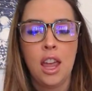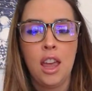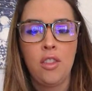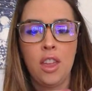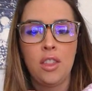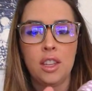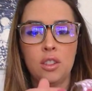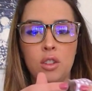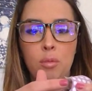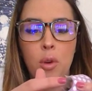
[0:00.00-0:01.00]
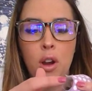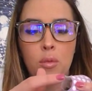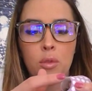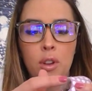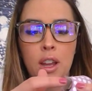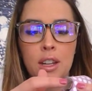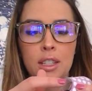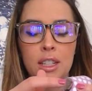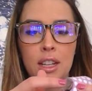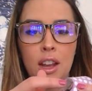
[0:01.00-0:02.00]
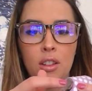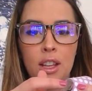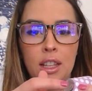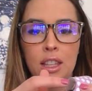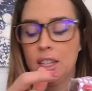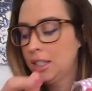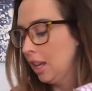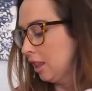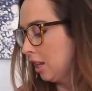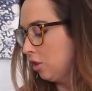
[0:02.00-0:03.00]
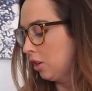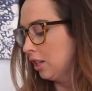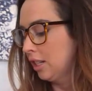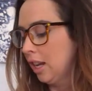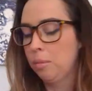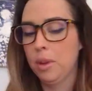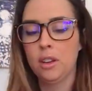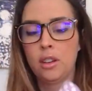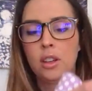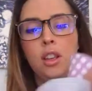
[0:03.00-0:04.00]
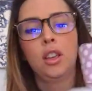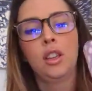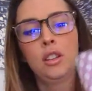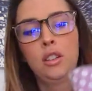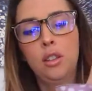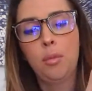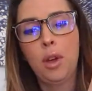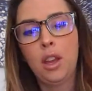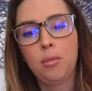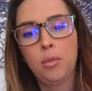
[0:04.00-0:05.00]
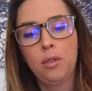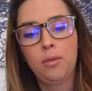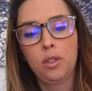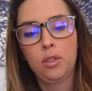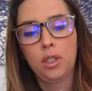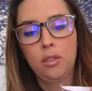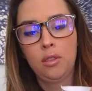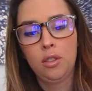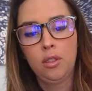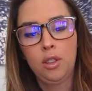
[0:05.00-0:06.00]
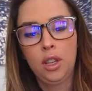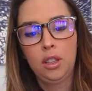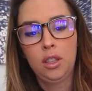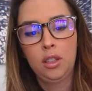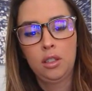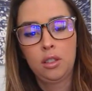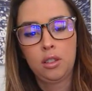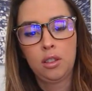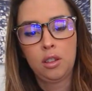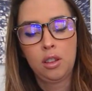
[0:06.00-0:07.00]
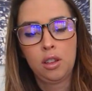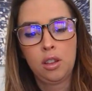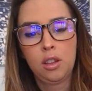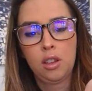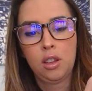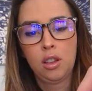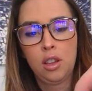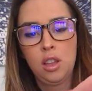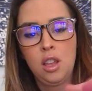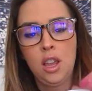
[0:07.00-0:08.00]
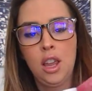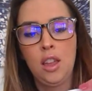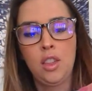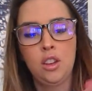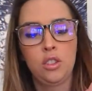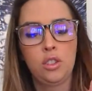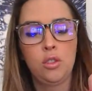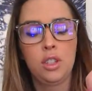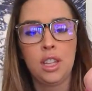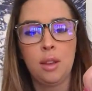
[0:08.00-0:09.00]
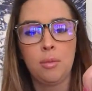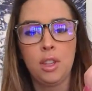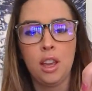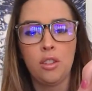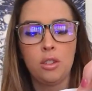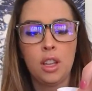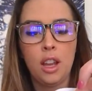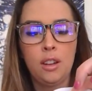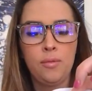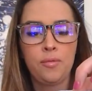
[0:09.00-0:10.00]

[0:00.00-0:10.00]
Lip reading: And then this little part will kind of stick out like this. And then you can tape it to the bottom of your cylinder like this. And then you just do the same to the other side.